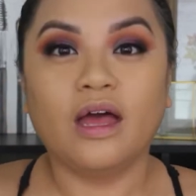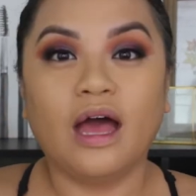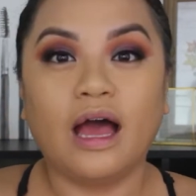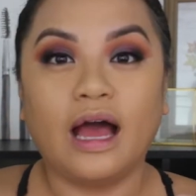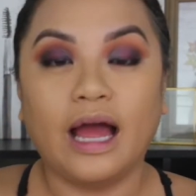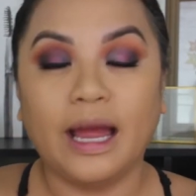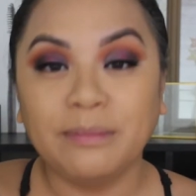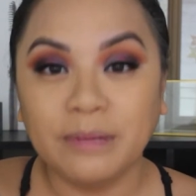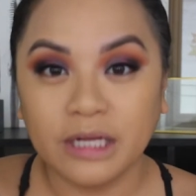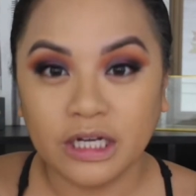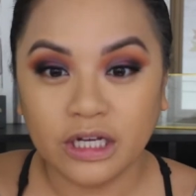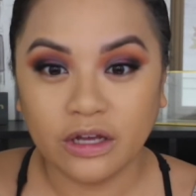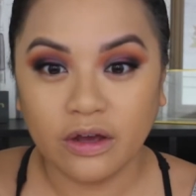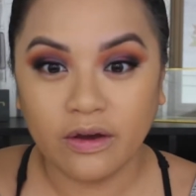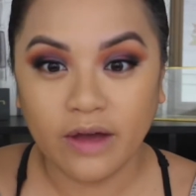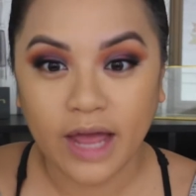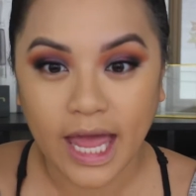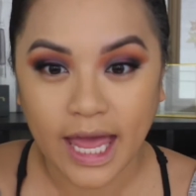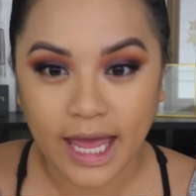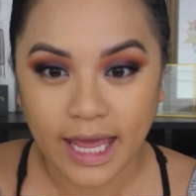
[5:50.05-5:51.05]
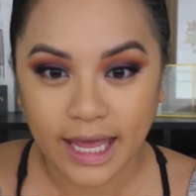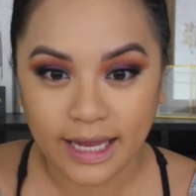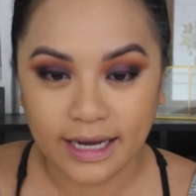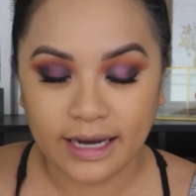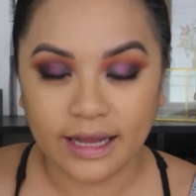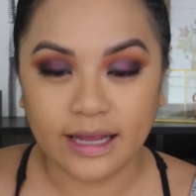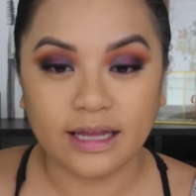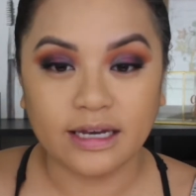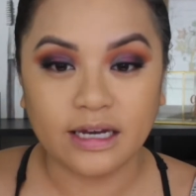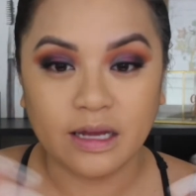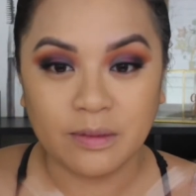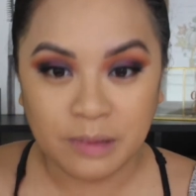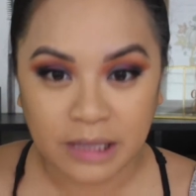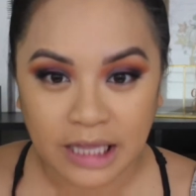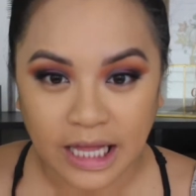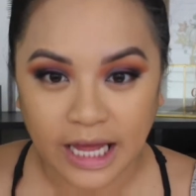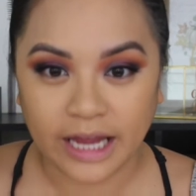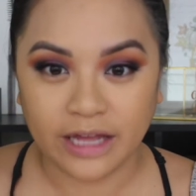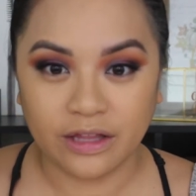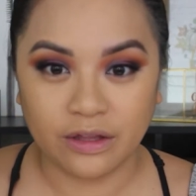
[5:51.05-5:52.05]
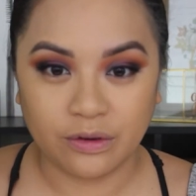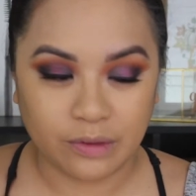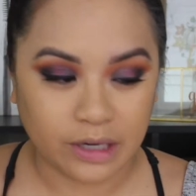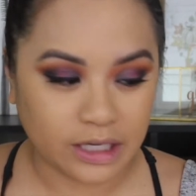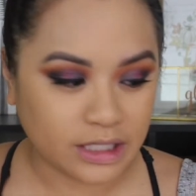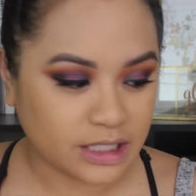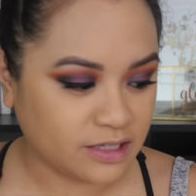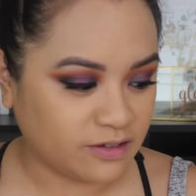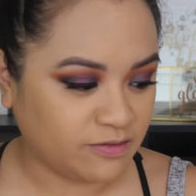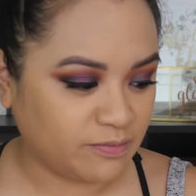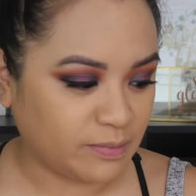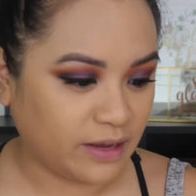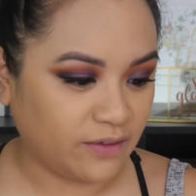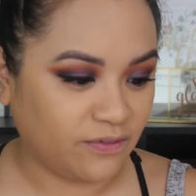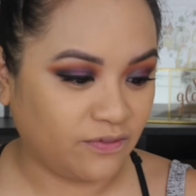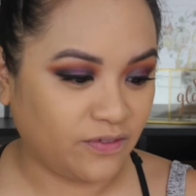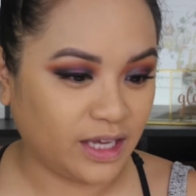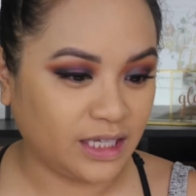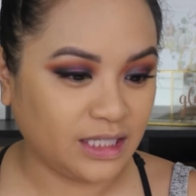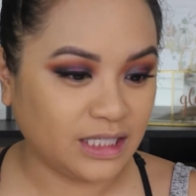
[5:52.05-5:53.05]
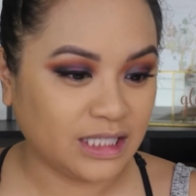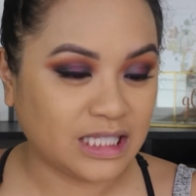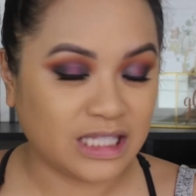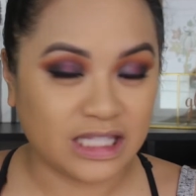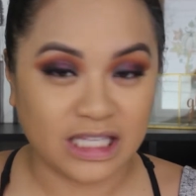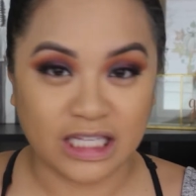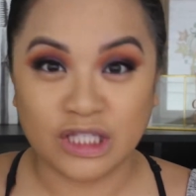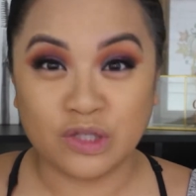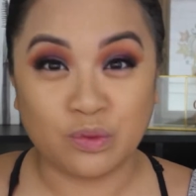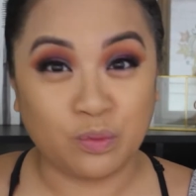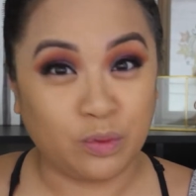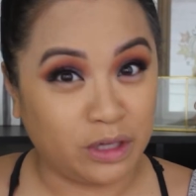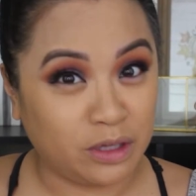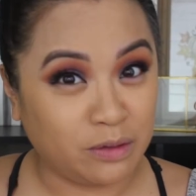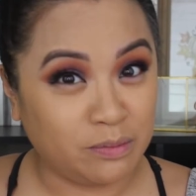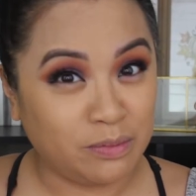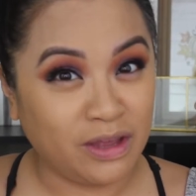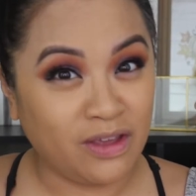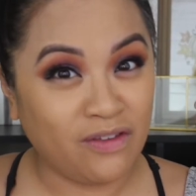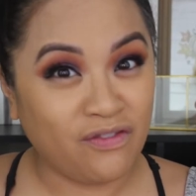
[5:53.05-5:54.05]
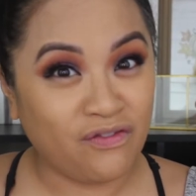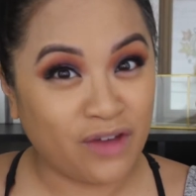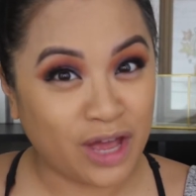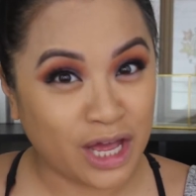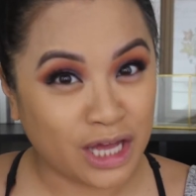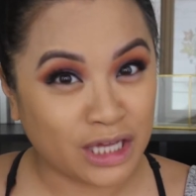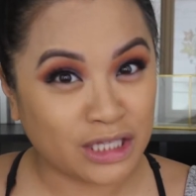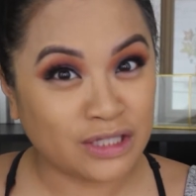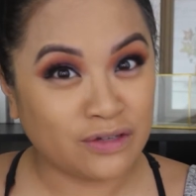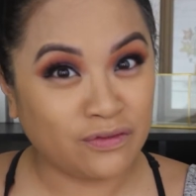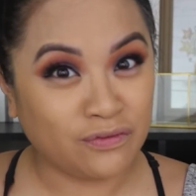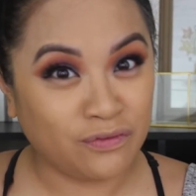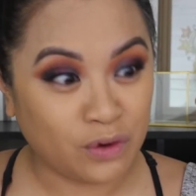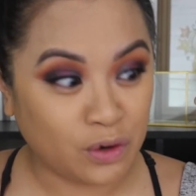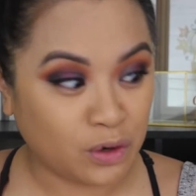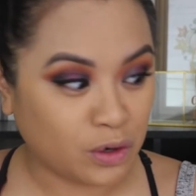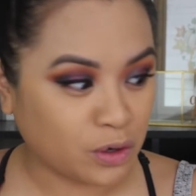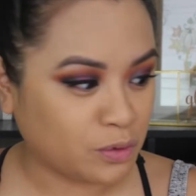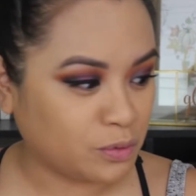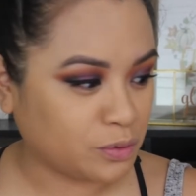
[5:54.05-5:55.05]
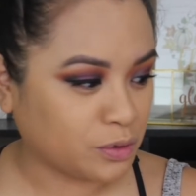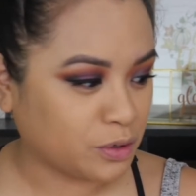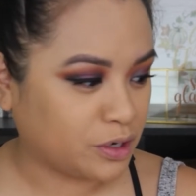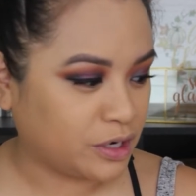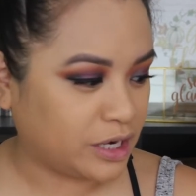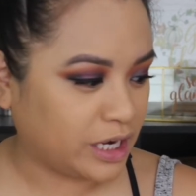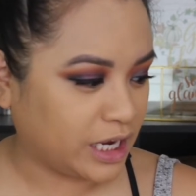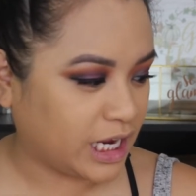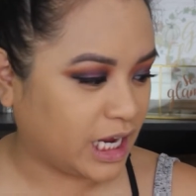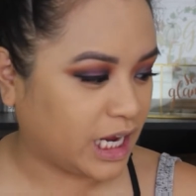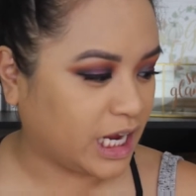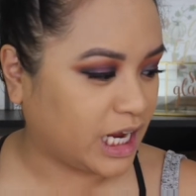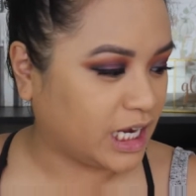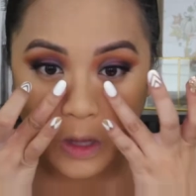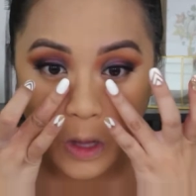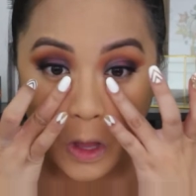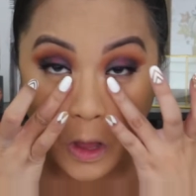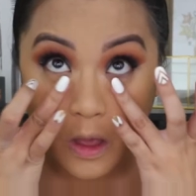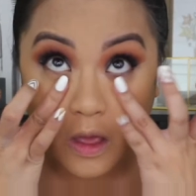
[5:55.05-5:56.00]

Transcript: I'm gonna go ahead and apply the rest of my face. This will be fast forwarded.